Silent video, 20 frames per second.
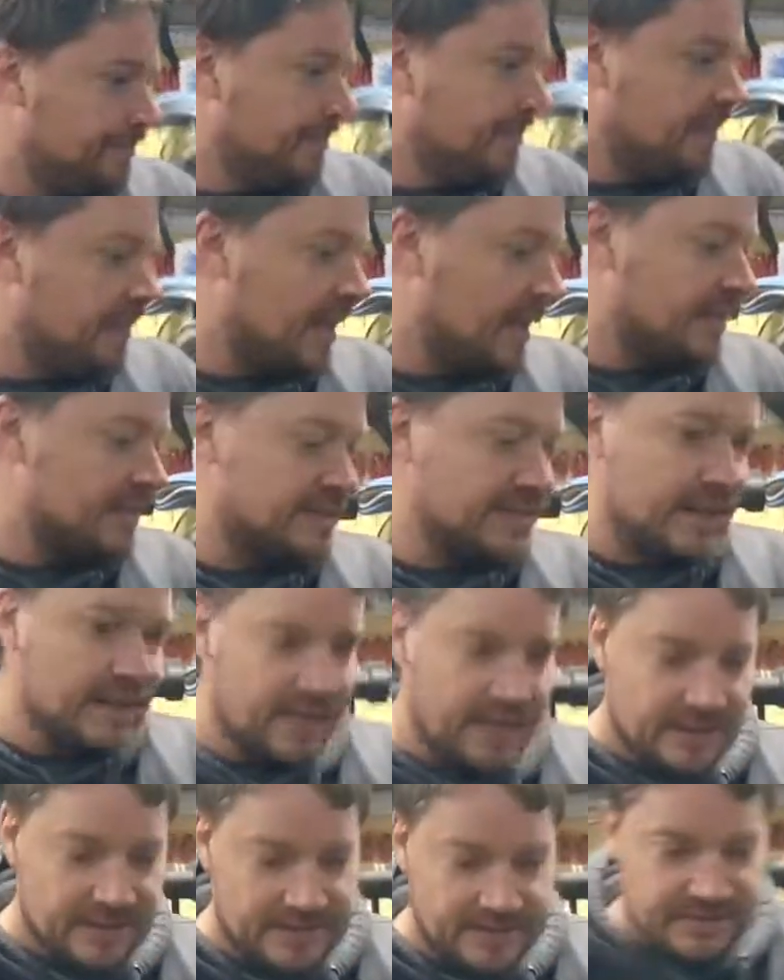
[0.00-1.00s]
Next
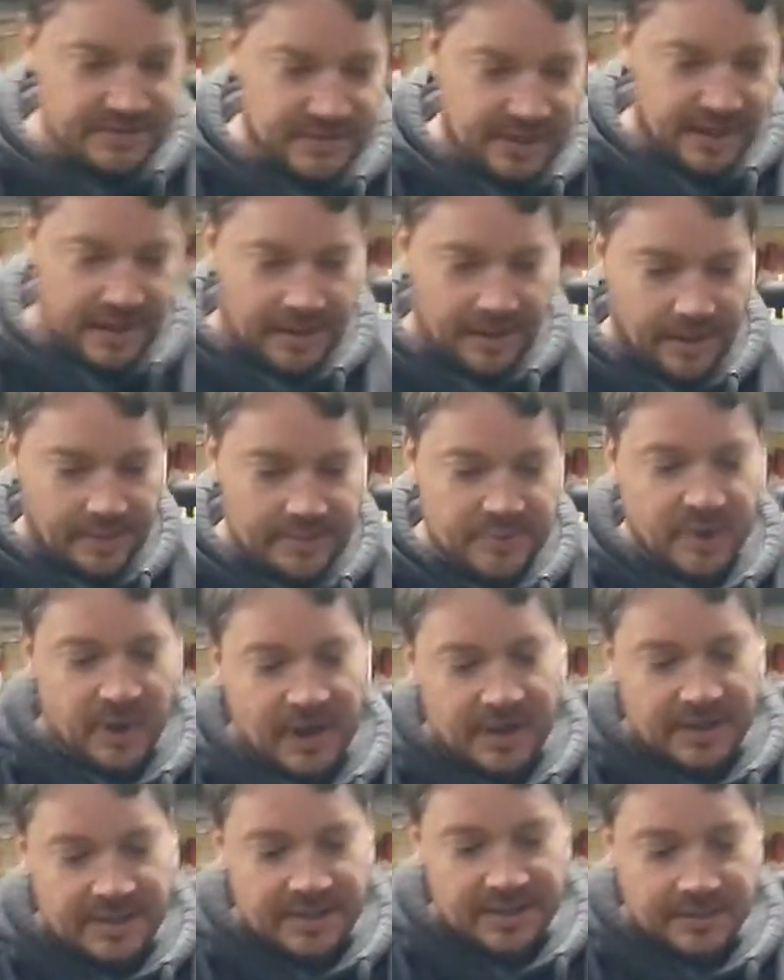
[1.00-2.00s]
thing is I'm
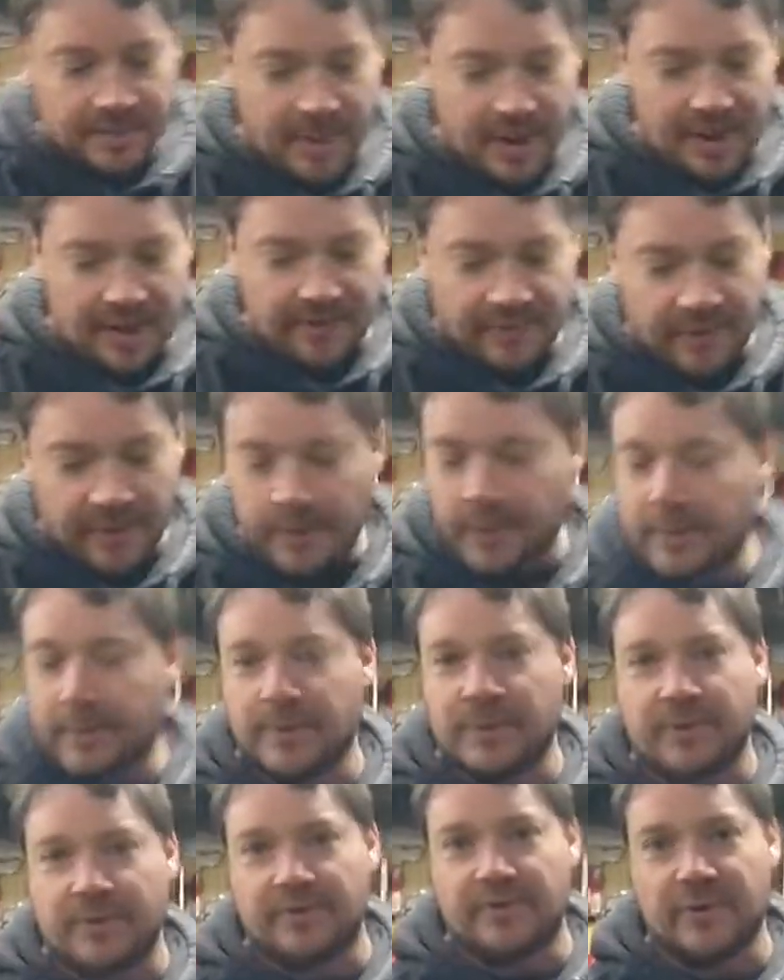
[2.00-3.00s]
trying to debate if I want
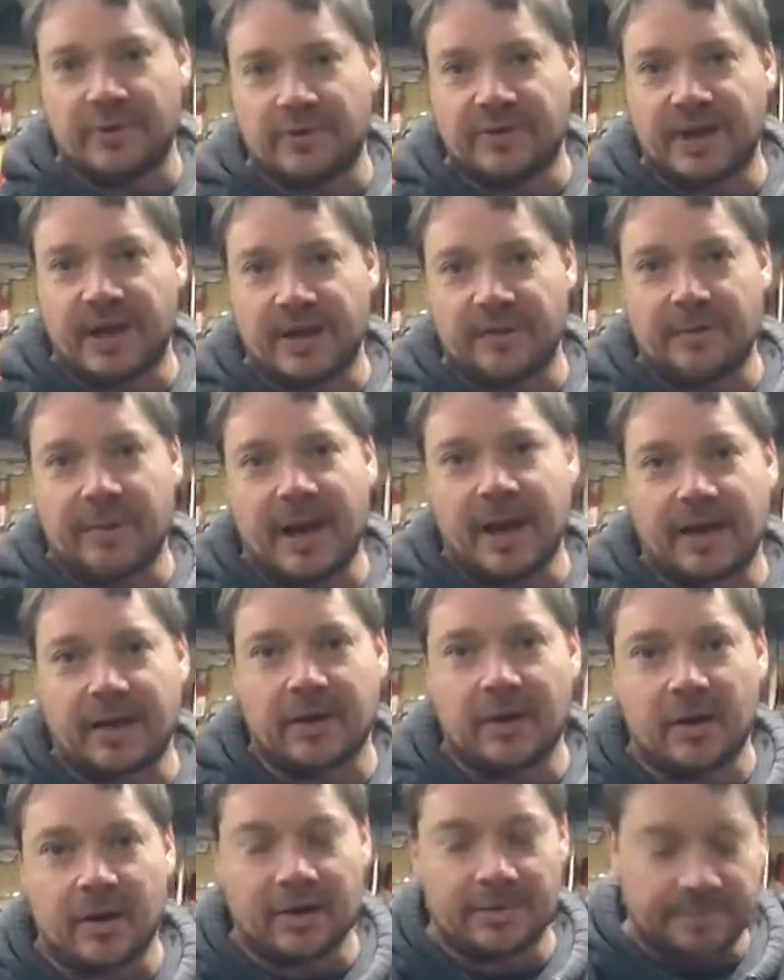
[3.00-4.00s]
to put the fuel tank
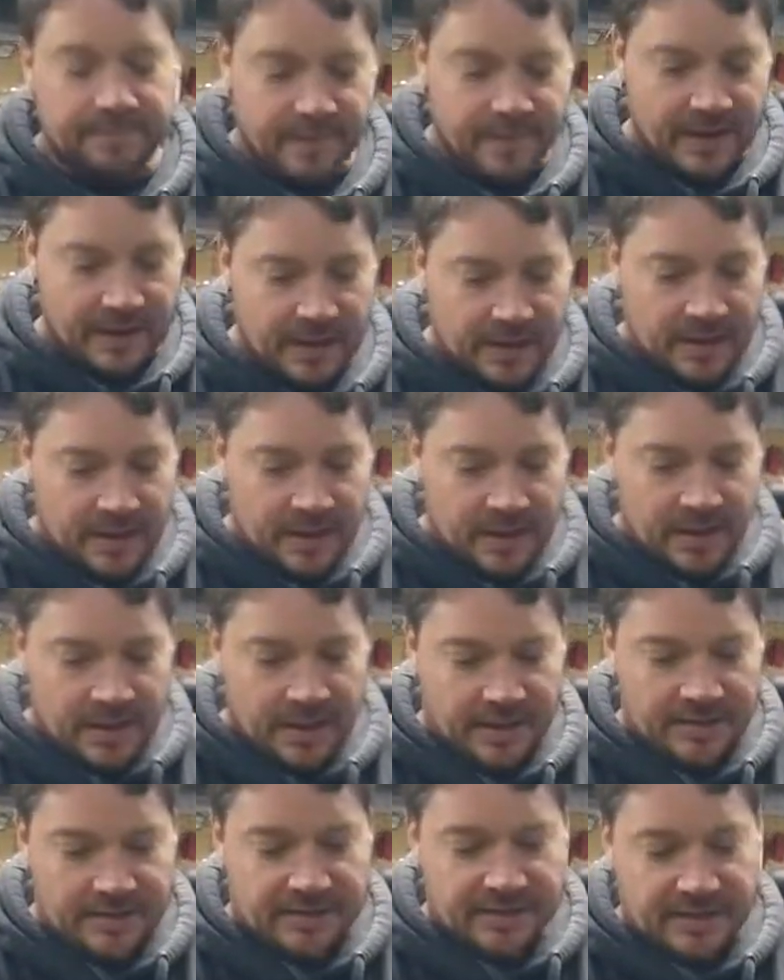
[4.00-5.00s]
back on,
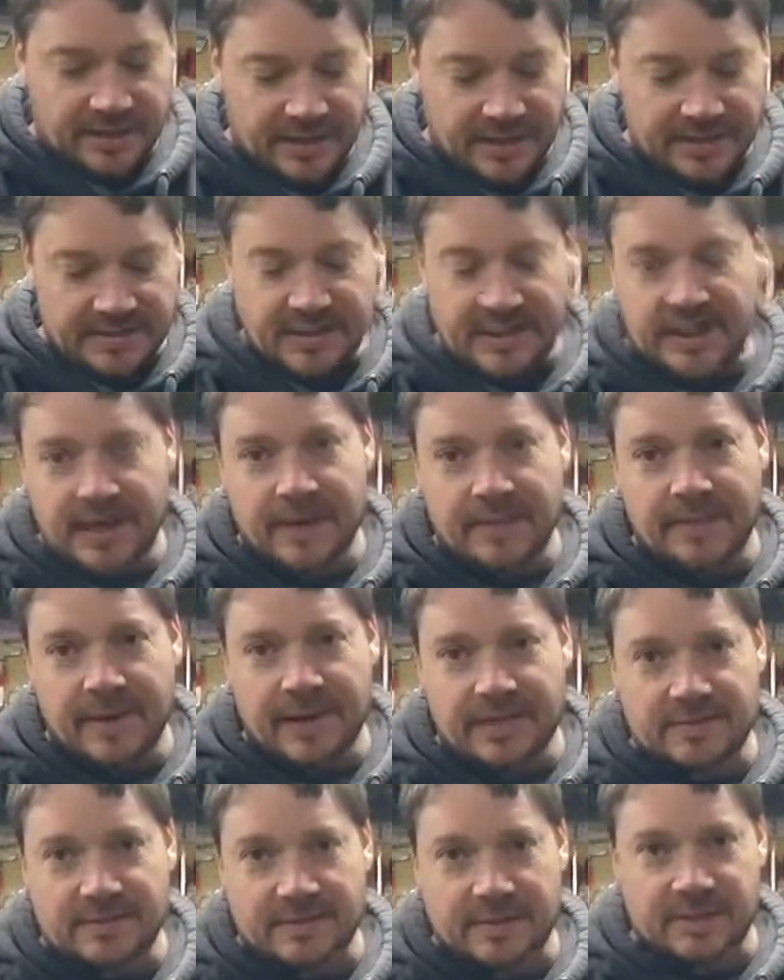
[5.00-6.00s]
just in case I got to
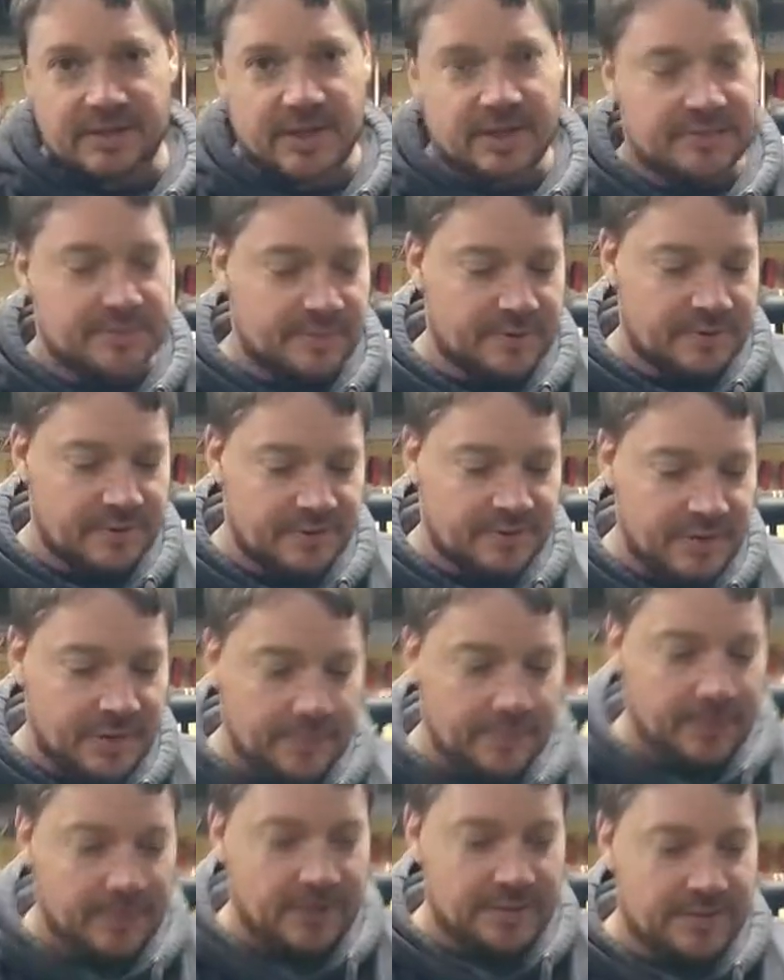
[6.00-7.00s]
make some adjustments or
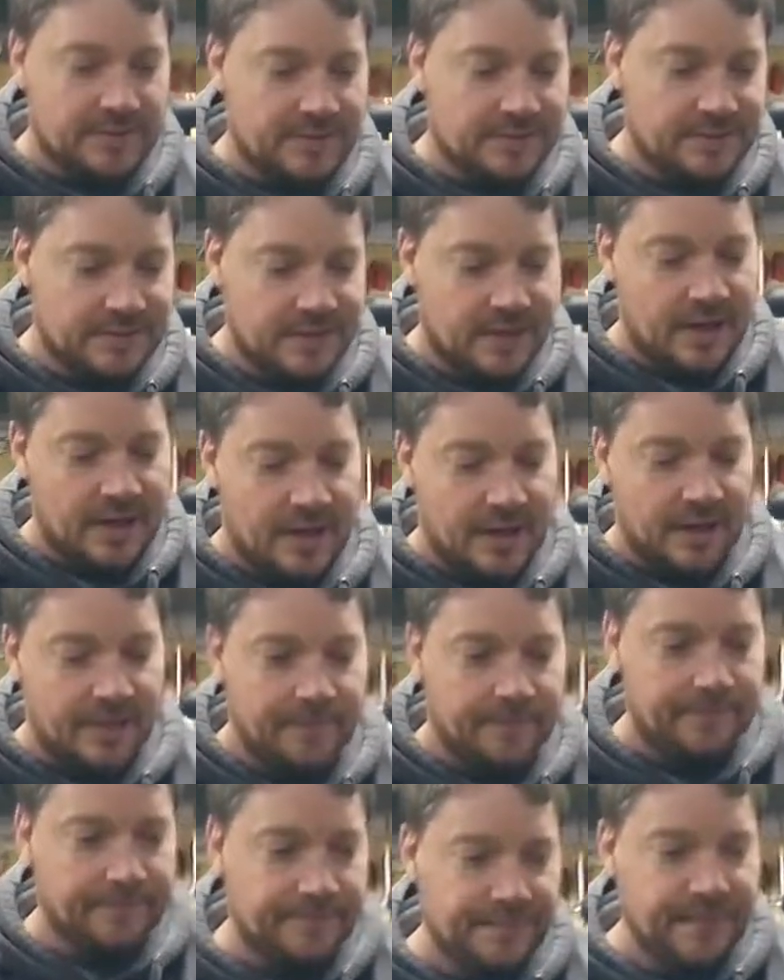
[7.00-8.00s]
something.
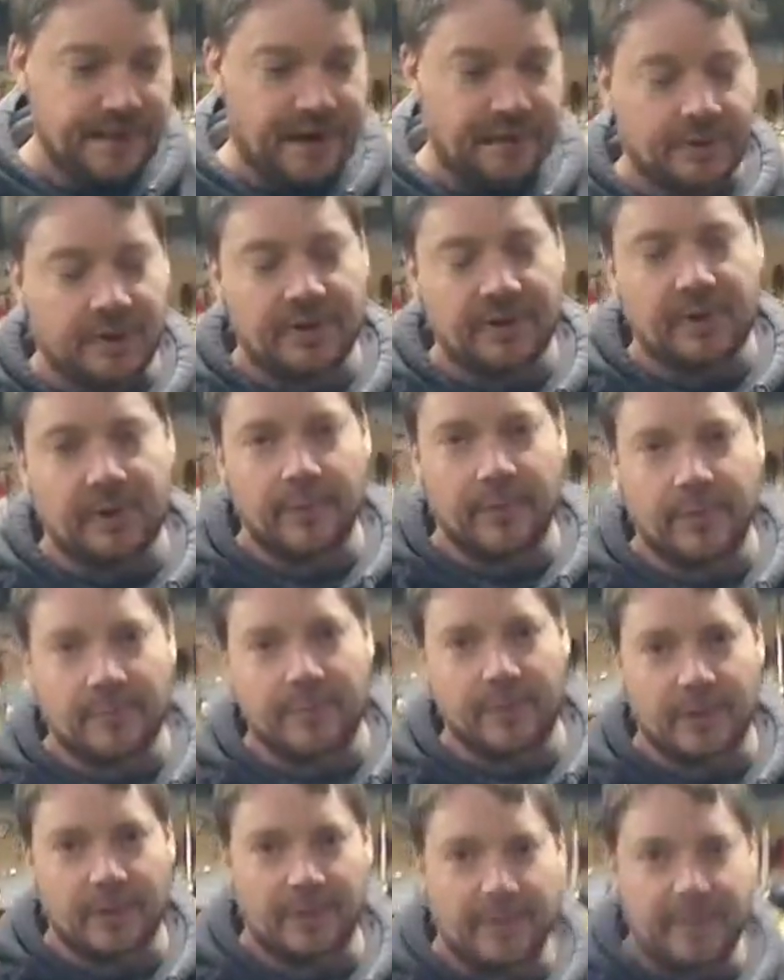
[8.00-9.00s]
I really don't want
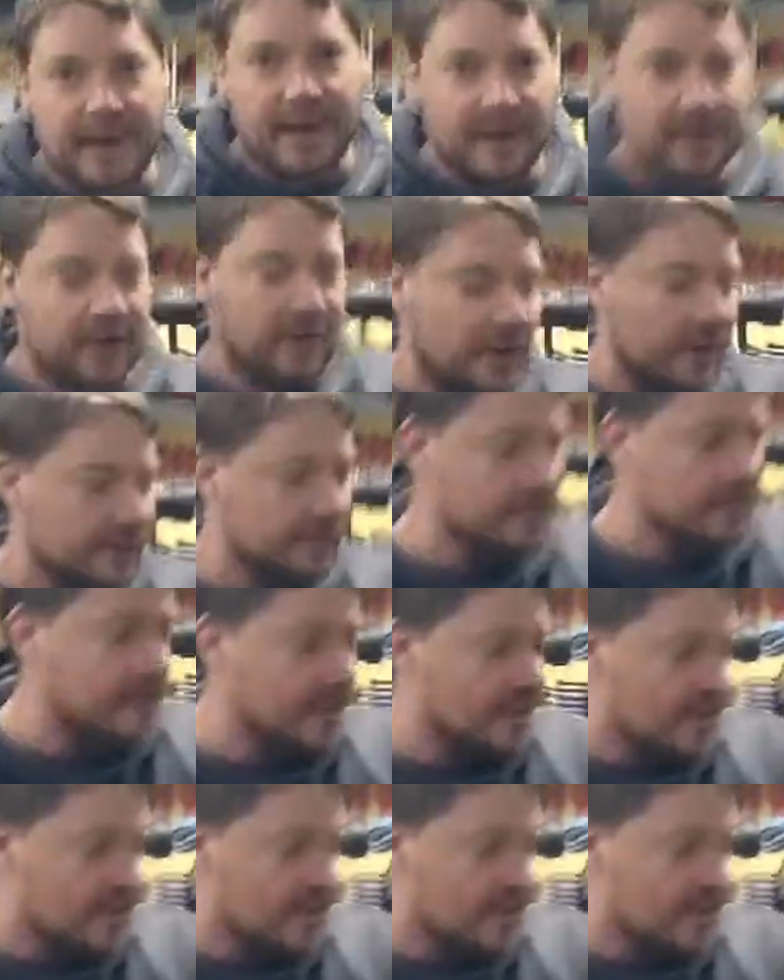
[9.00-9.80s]
to put it back on.